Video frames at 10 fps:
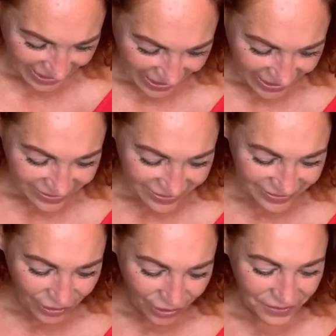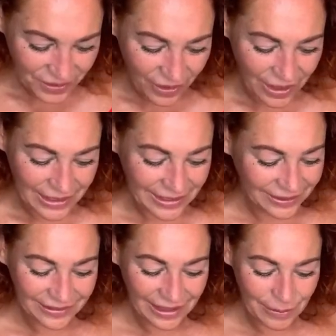And Scott has got a
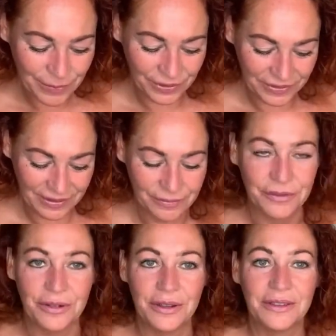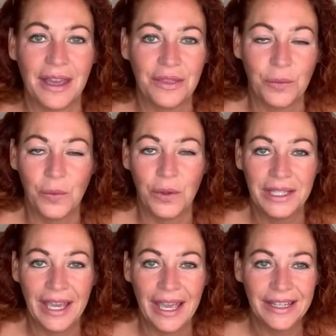little unboxing for us at the
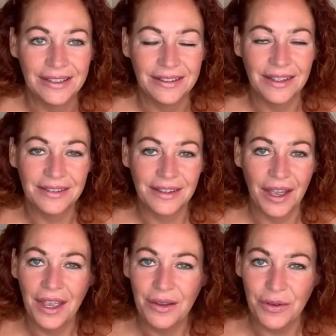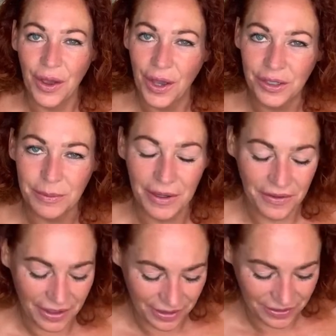weekend. Yes, I have heard about
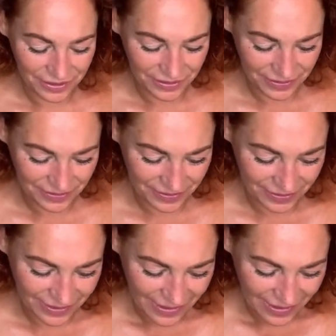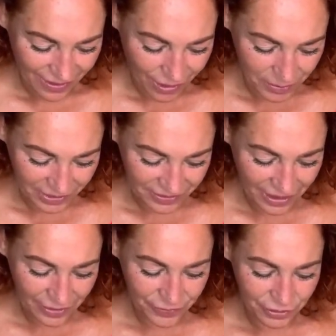that. I'm
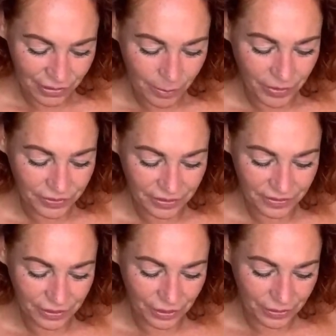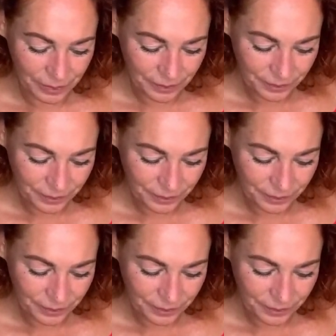excited for your unboxing, Scott.